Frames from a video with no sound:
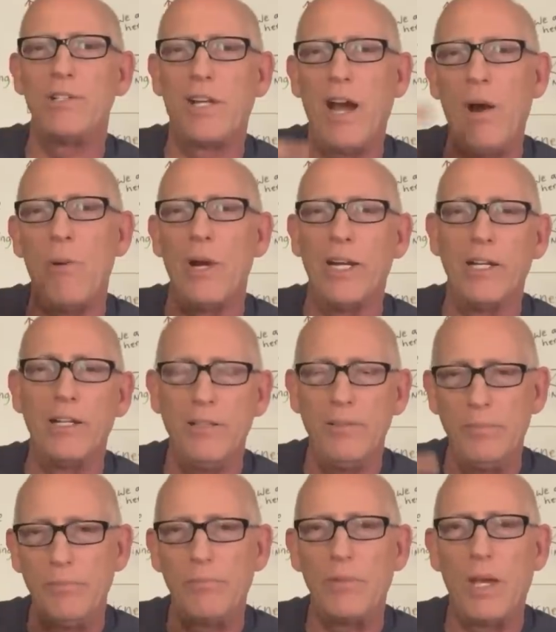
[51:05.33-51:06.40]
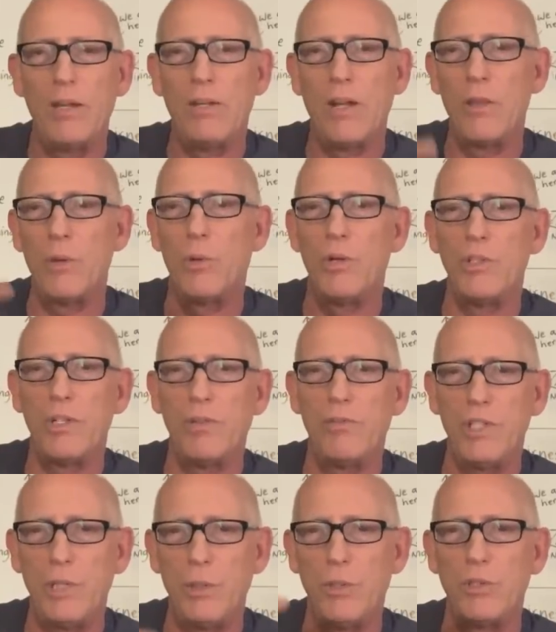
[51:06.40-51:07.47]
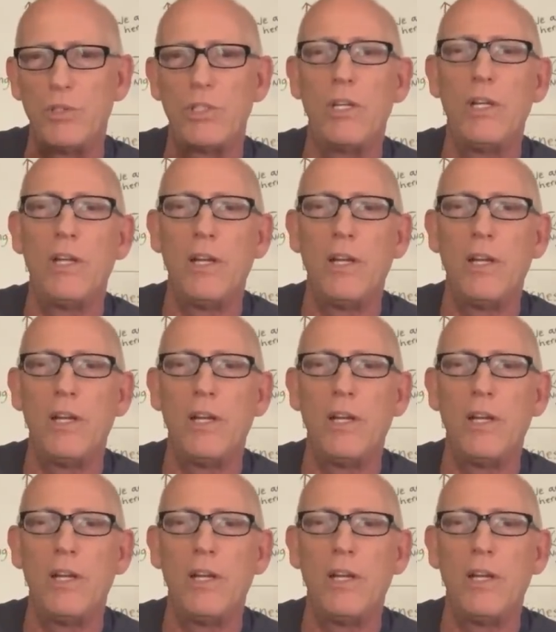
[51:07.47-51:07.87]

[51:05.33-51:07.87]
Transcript: going, in other words, if she was,